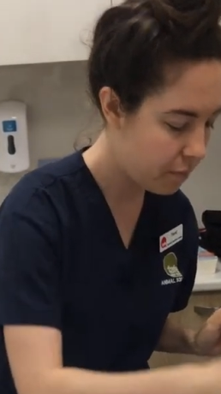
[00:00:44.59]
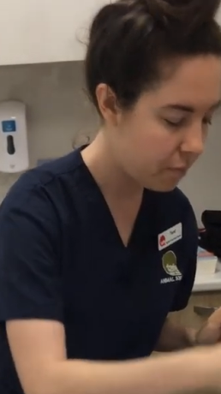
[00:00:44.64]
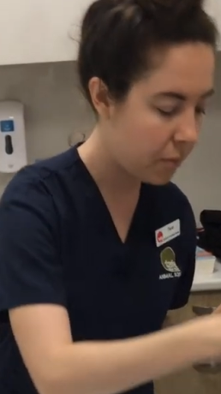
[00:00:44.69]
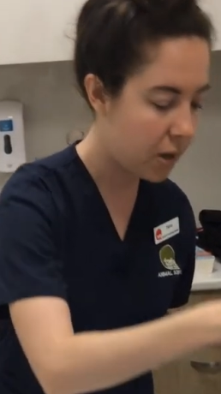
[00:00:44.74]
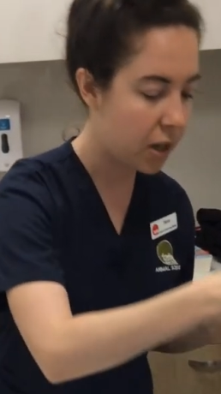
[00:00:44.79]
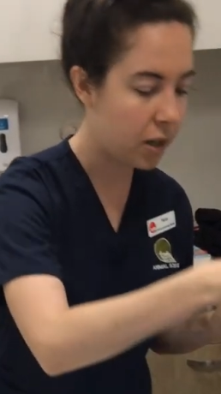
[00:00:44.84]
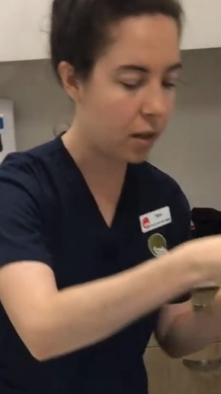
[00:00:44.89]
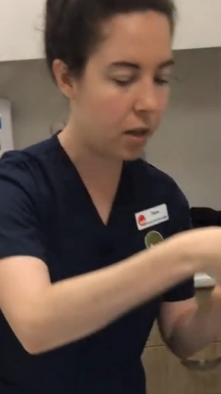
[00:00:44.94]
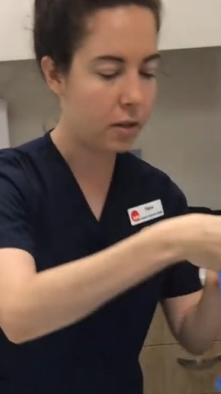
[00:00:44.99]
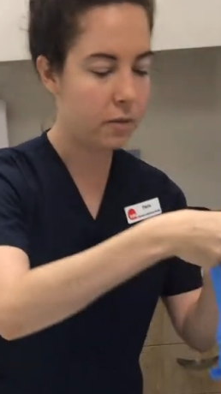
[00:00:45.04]

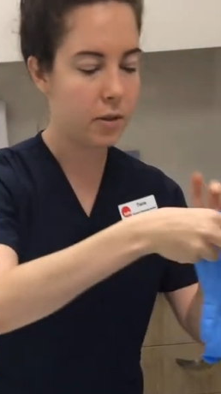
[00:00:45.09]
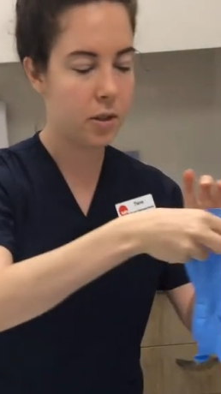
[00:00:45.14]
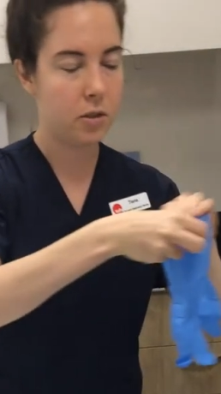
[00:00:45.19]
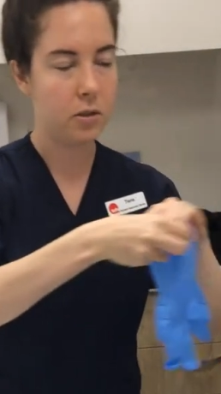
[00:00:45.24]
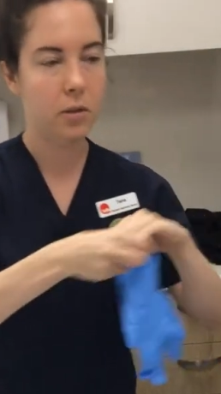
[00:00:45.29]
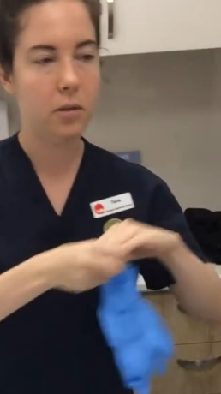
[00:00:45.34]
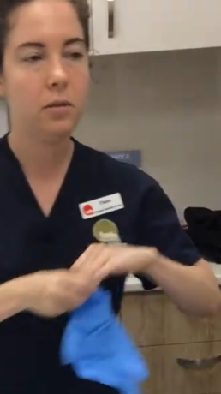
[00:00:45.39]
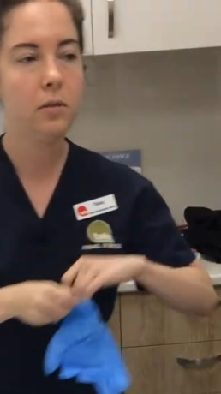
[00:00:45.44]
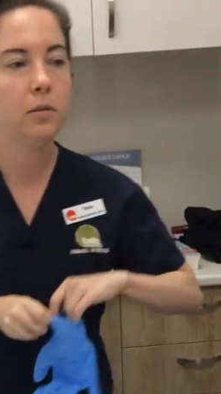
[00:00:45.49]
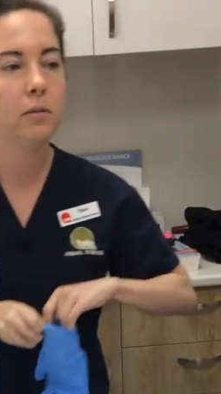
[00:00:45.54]
my gloves
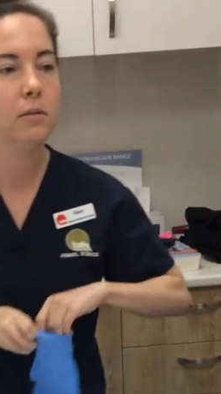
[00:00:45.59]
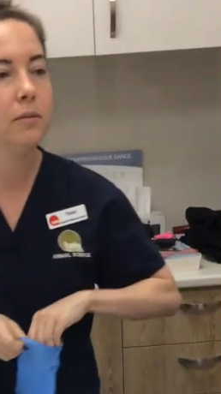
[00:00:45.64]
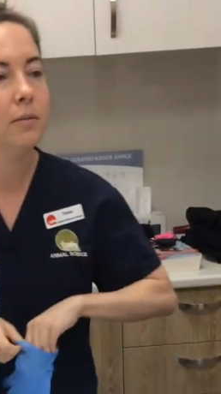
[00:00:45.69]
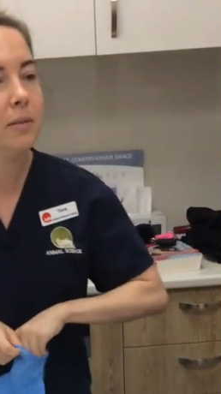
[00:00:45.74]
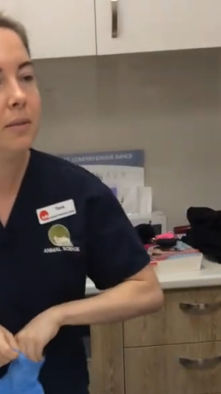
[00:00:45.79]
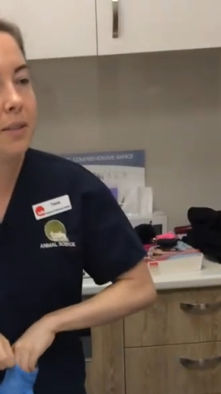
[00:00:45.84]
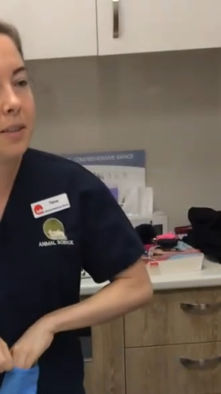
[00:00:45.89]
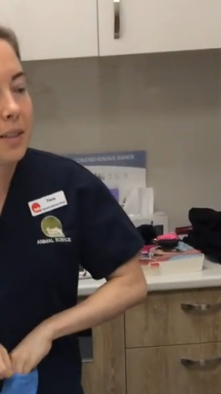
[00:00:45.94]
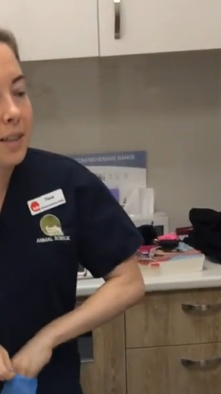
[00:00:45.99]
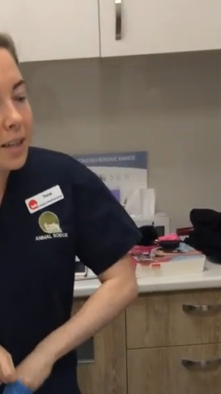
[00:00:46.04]
on,
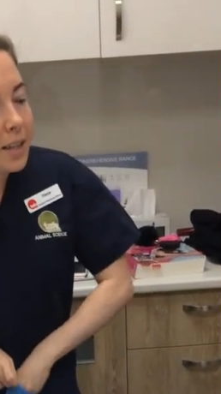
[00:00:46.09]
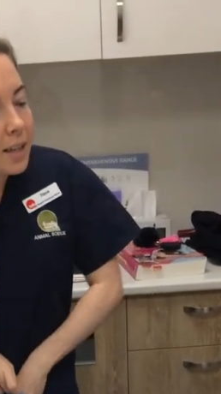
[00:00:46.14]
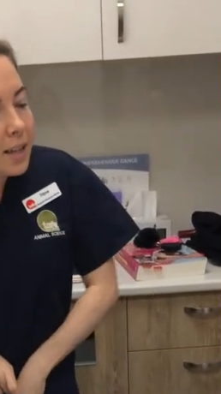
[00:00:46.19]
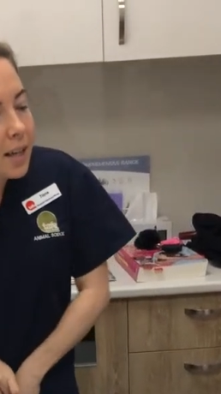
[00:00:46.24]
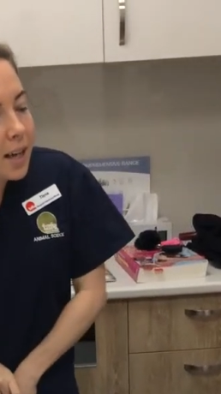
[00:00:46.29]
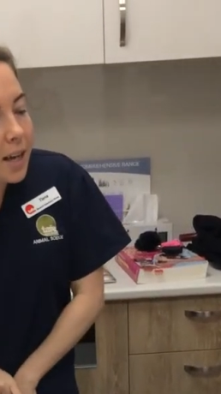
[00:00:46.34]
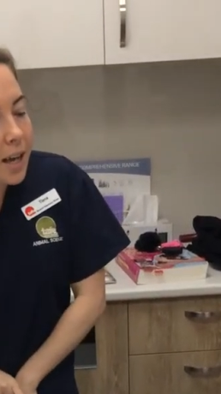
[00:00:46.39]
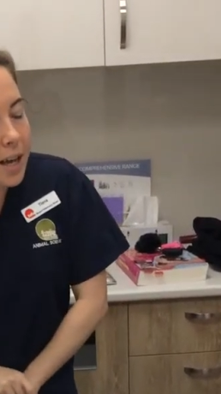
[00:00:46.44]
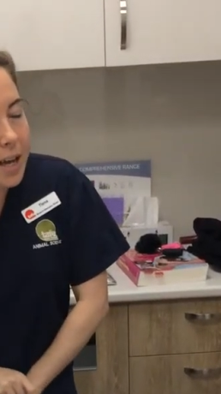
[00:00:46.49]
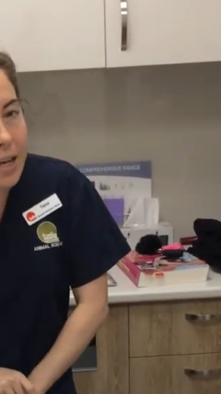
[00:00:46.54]

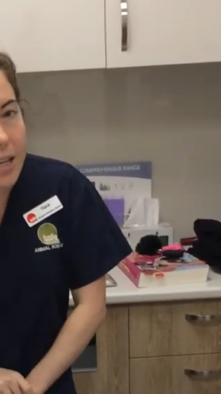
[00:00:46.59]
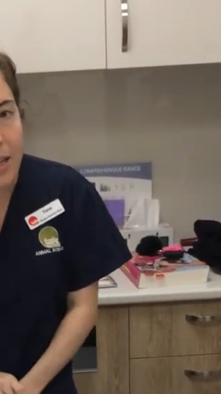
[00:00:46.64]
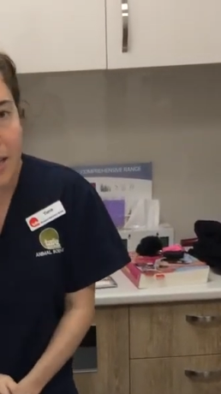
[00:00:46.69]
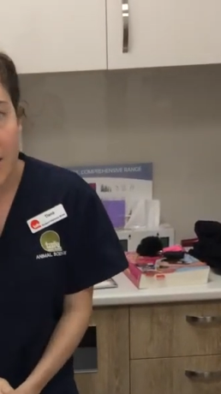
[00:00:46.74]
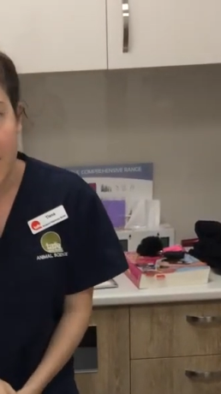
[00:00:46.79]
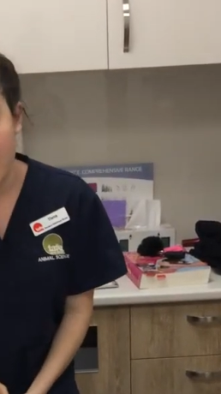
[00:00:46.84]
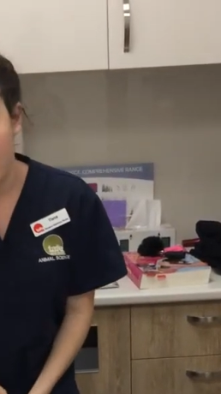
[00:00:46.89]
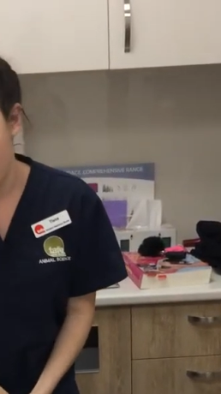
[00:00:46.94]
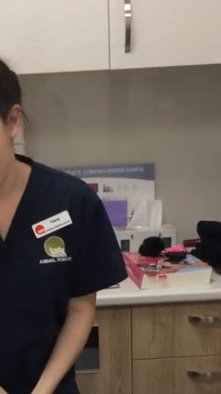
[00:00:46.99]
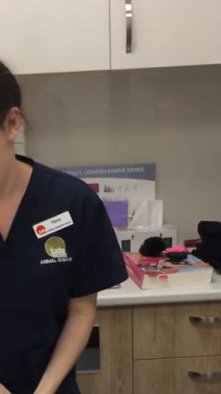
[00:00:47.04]
and